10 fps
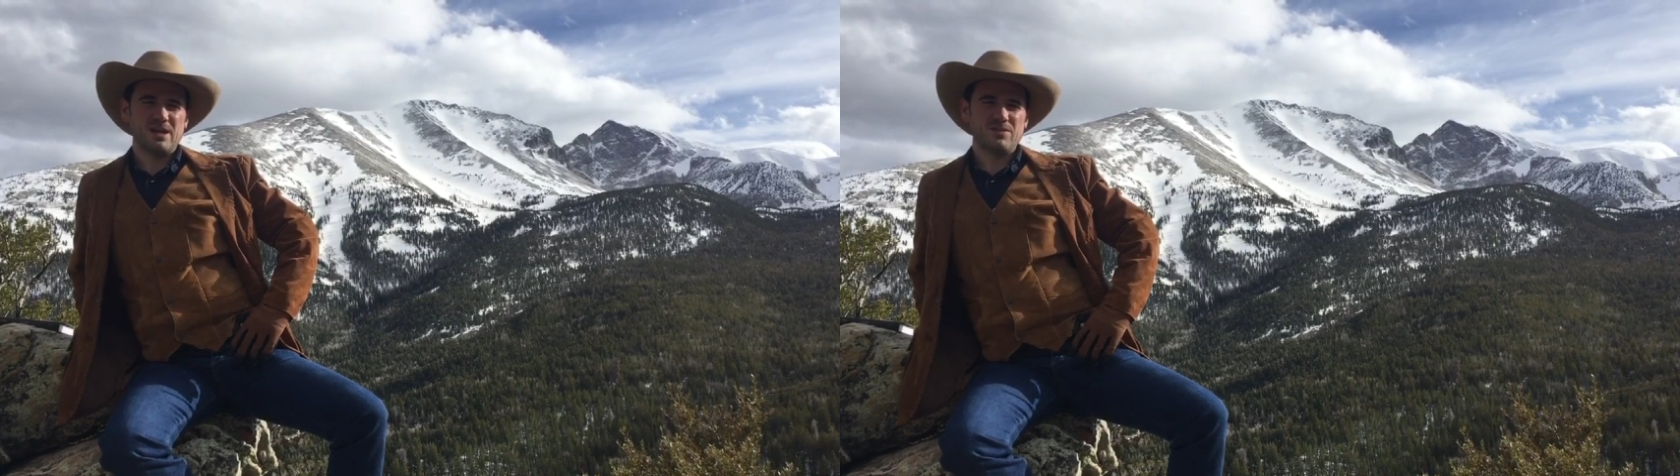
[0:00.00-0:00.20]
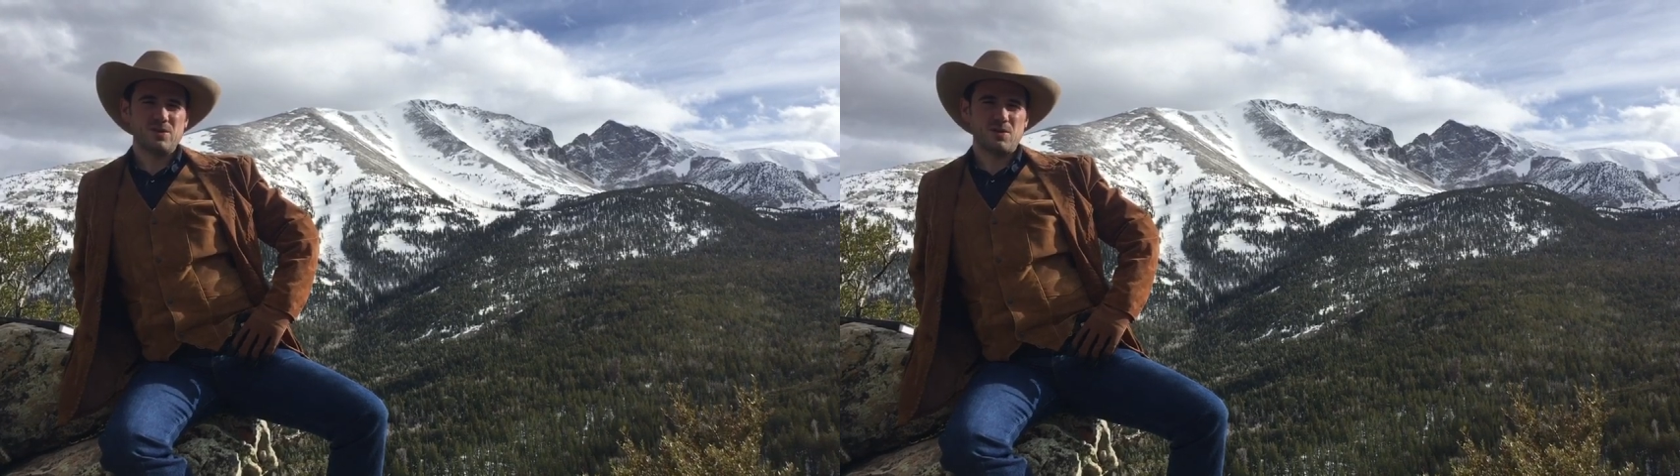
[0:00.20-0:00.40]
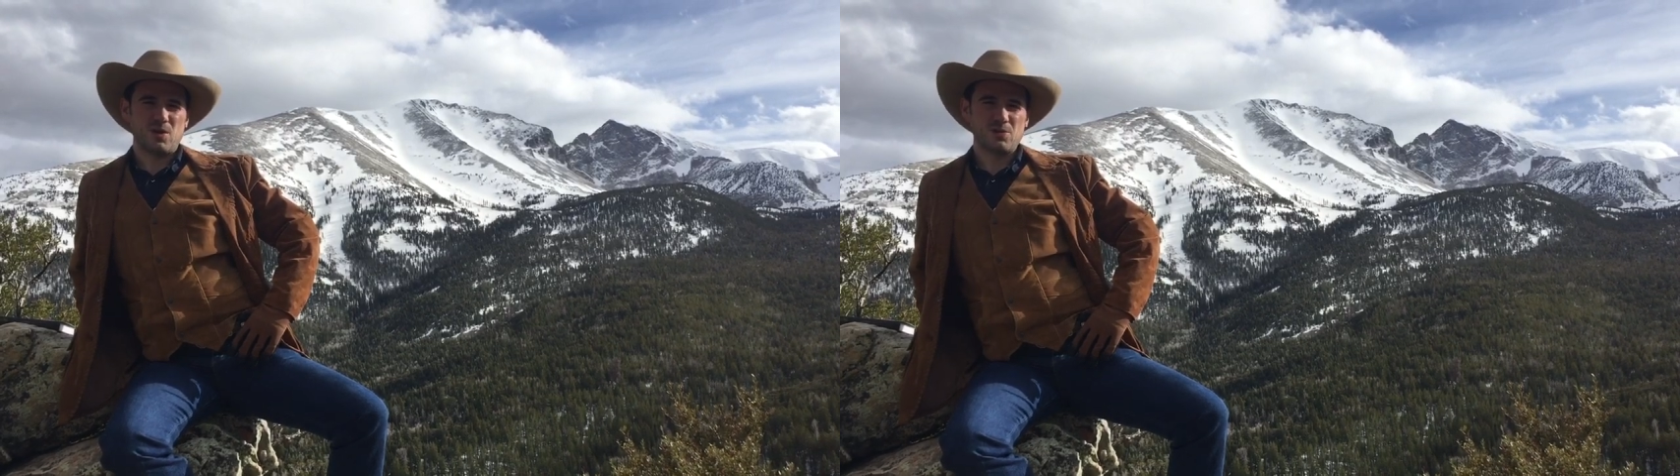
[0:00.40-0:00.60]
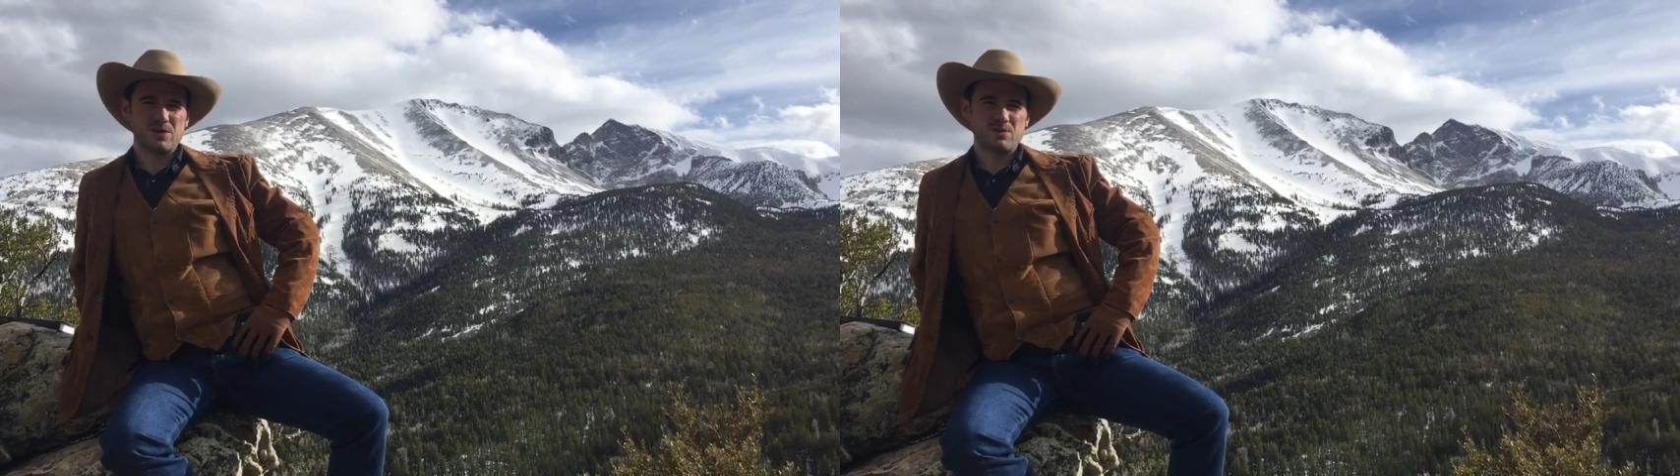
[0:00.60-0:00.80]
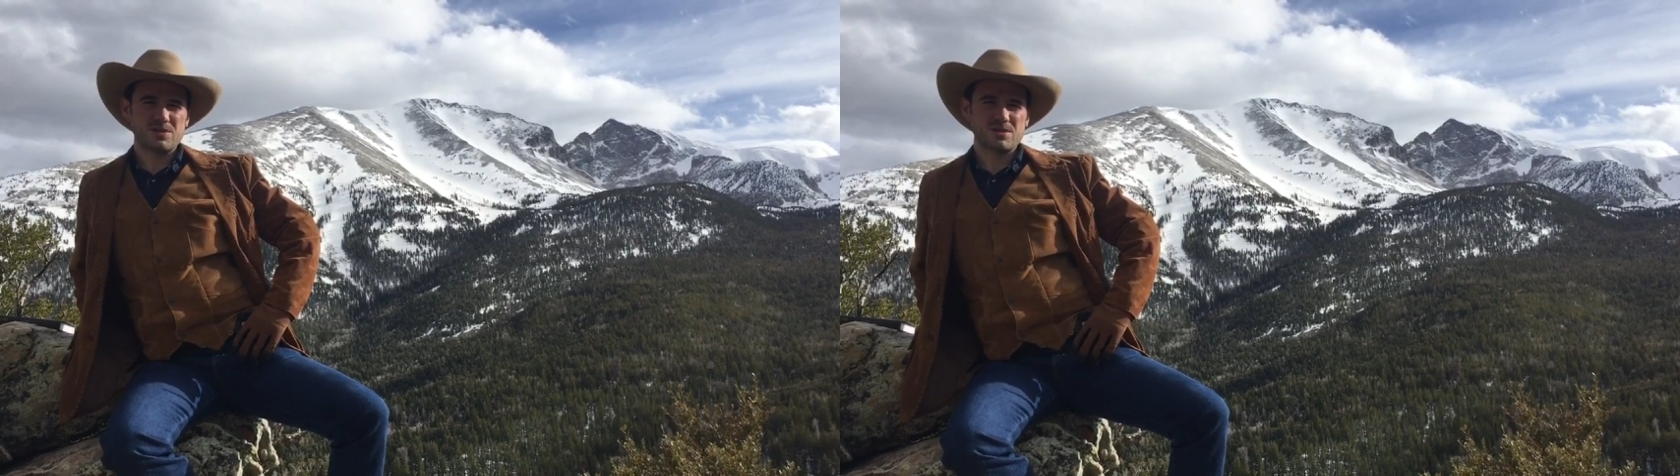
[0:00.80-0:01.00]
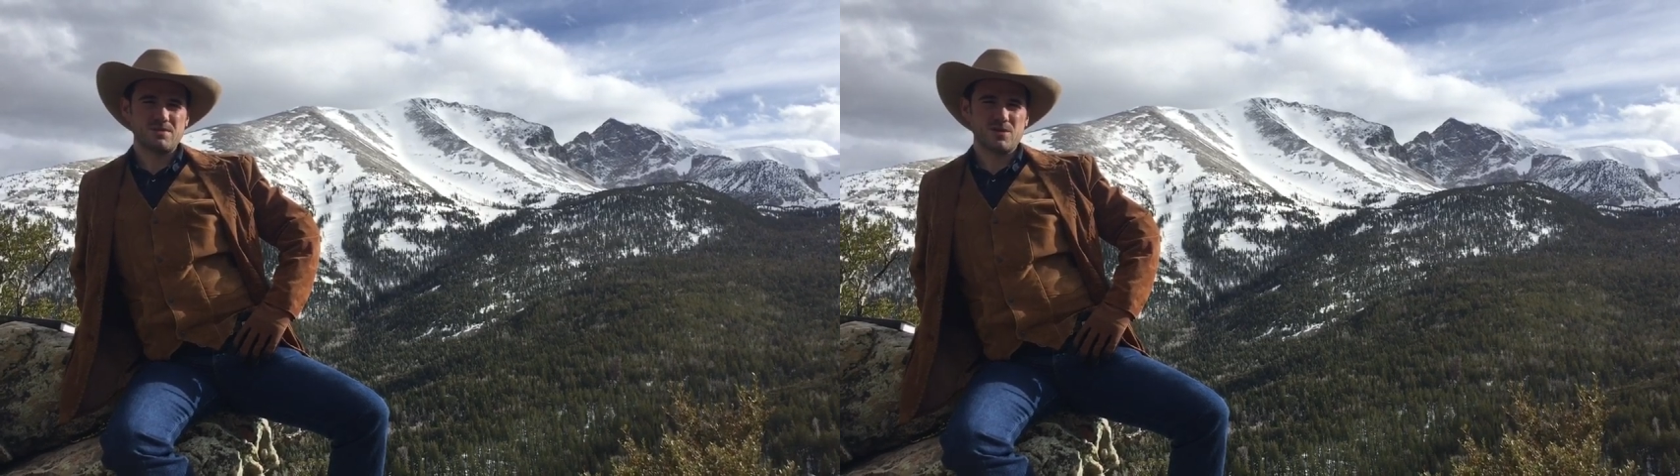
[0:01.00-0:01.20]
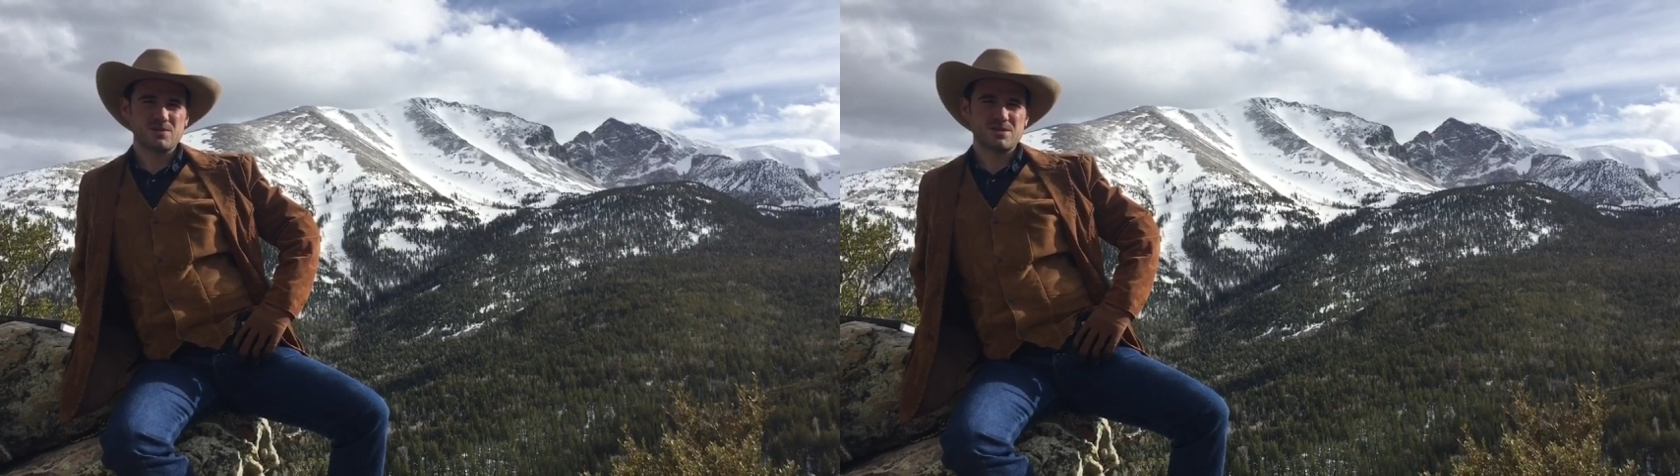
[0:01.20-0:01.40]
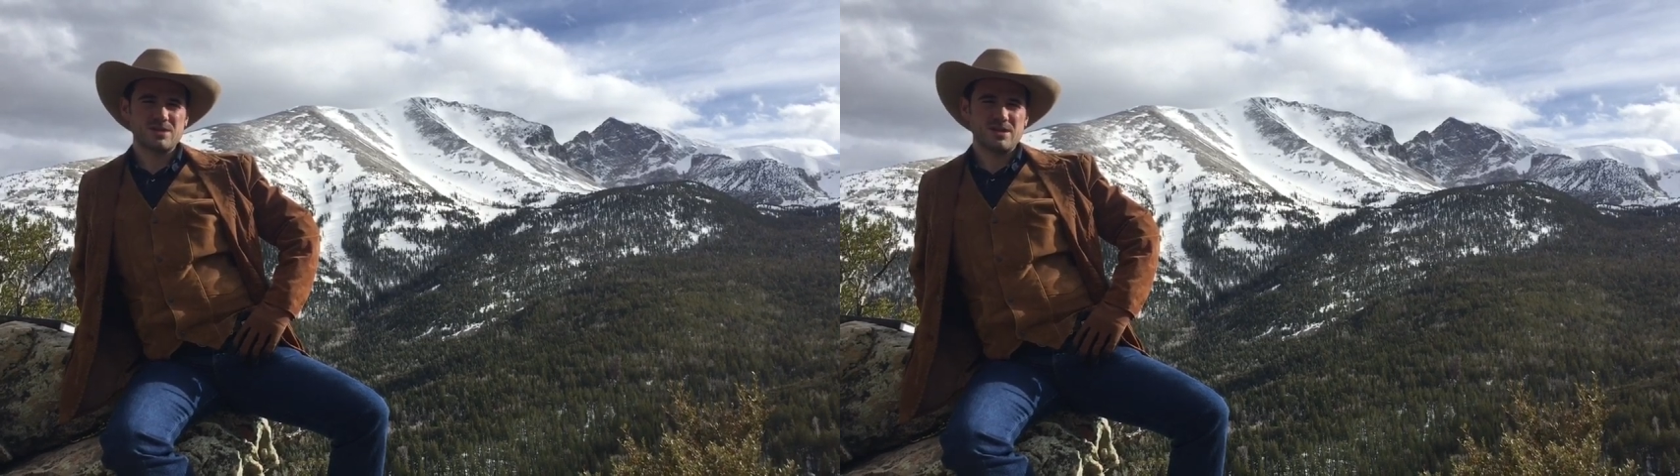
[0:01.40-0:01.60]
Even though Odin was the
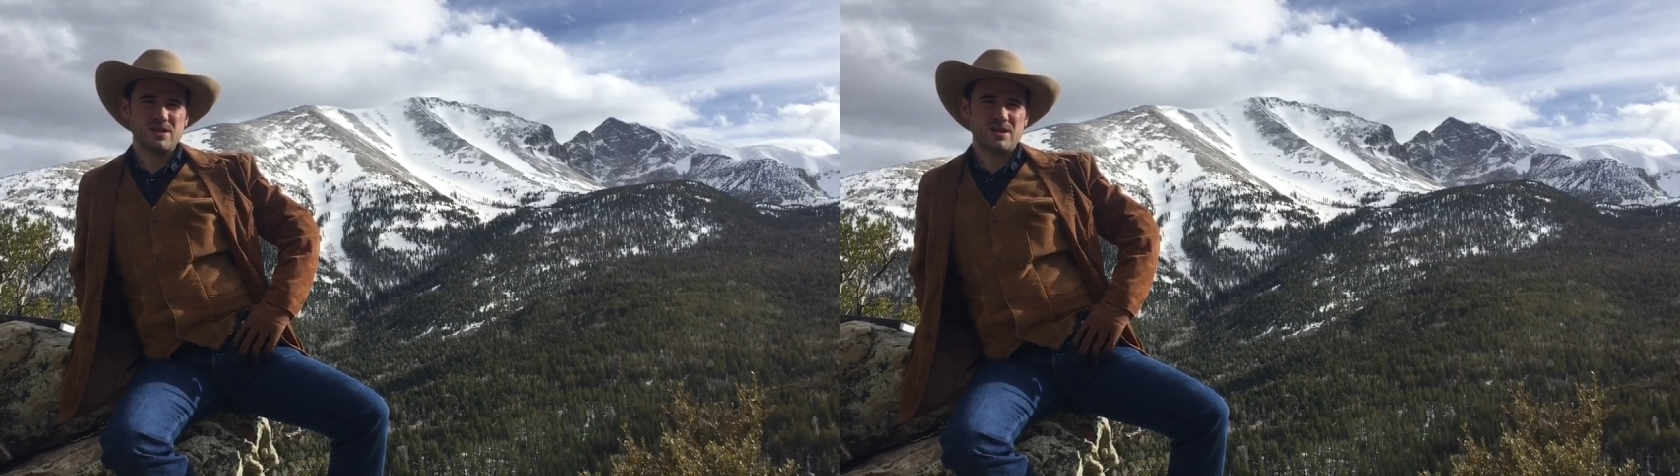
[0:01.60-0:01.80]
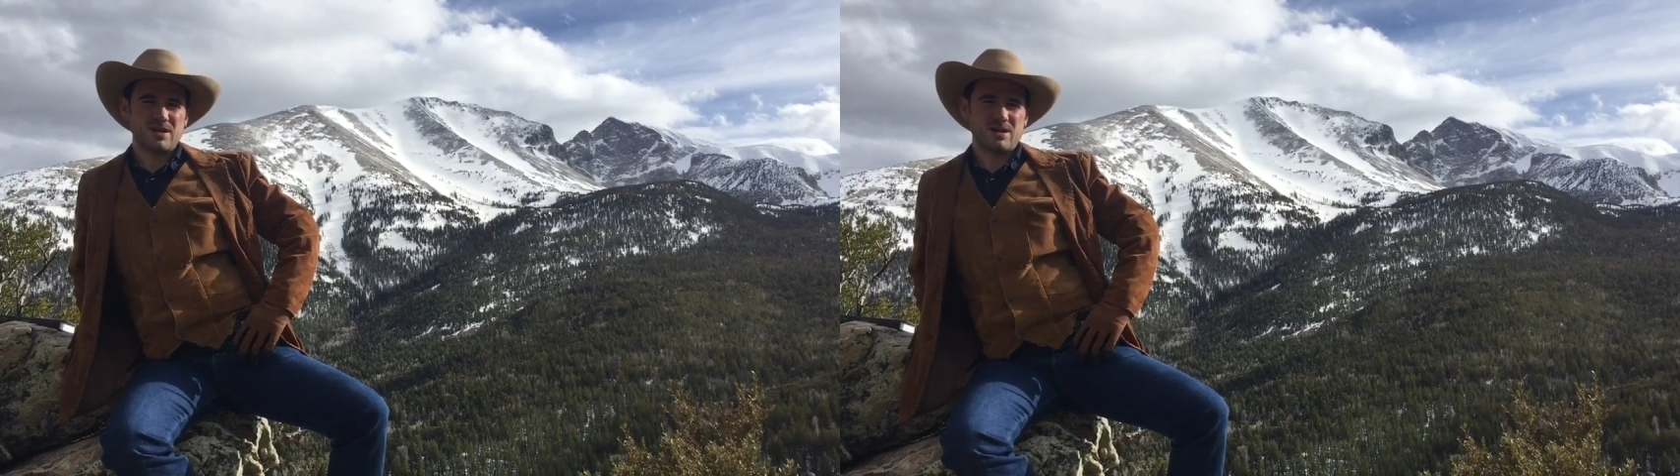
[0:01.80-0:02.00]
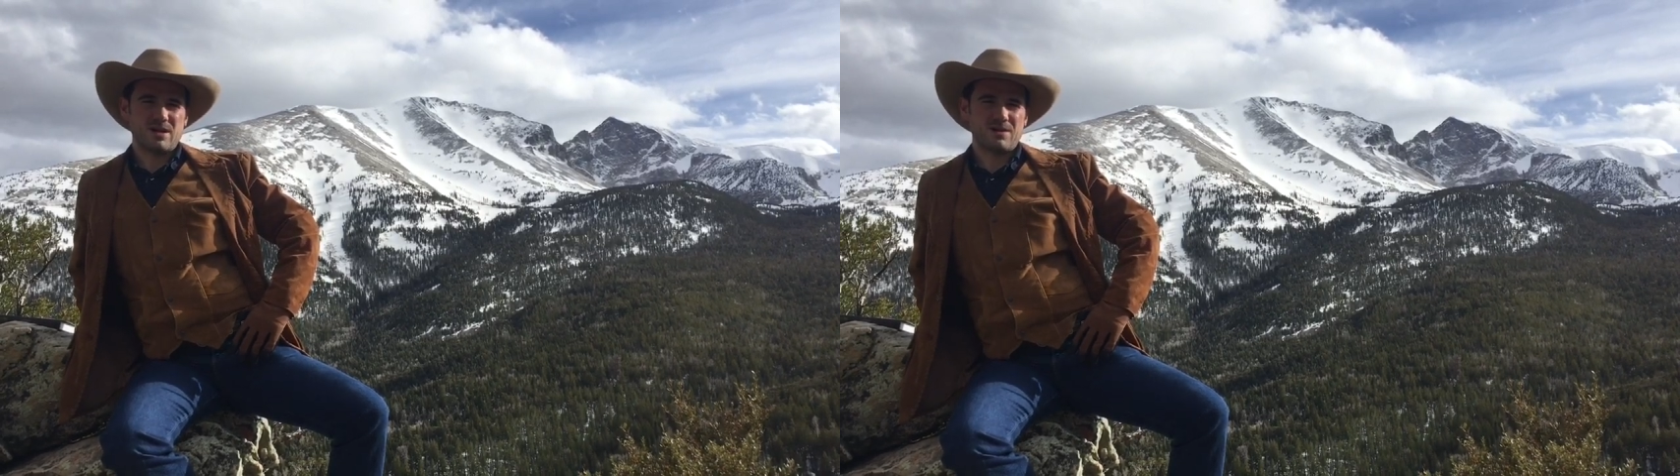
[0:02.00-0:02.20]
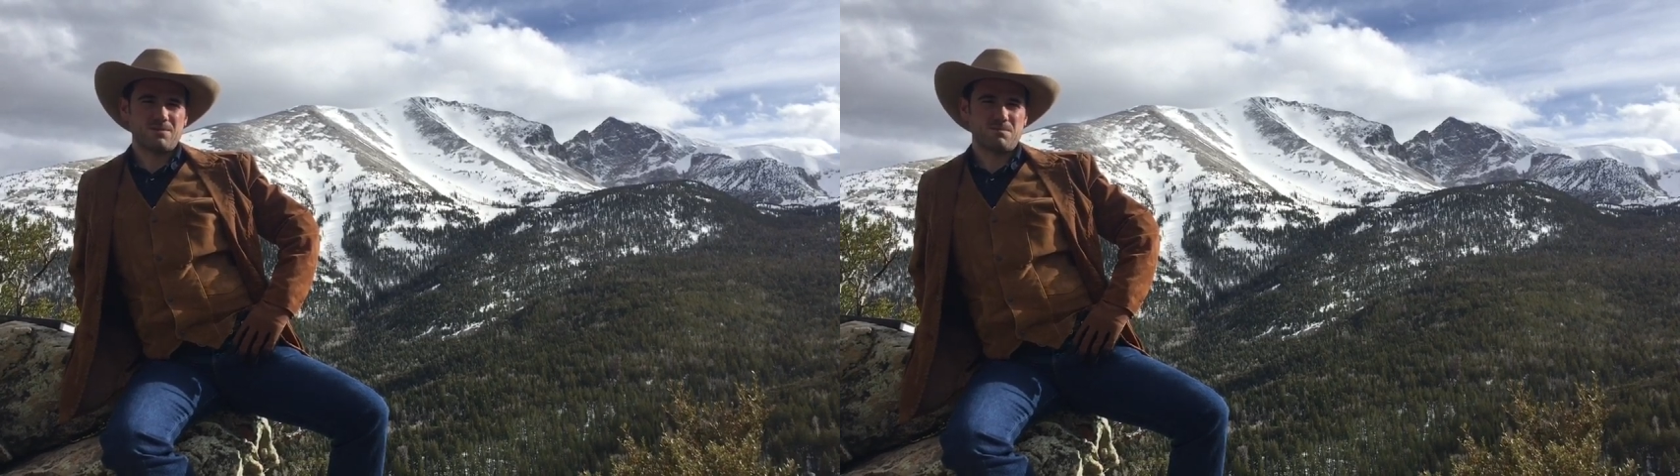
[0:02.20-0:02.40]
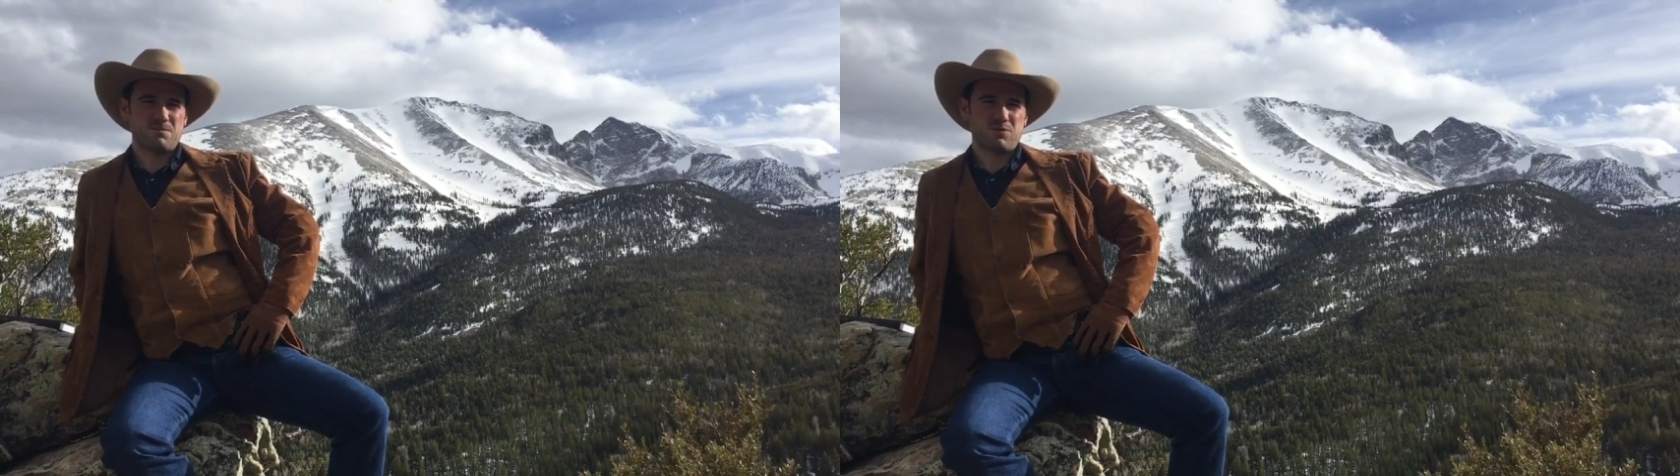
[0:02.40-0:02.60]
most Uh,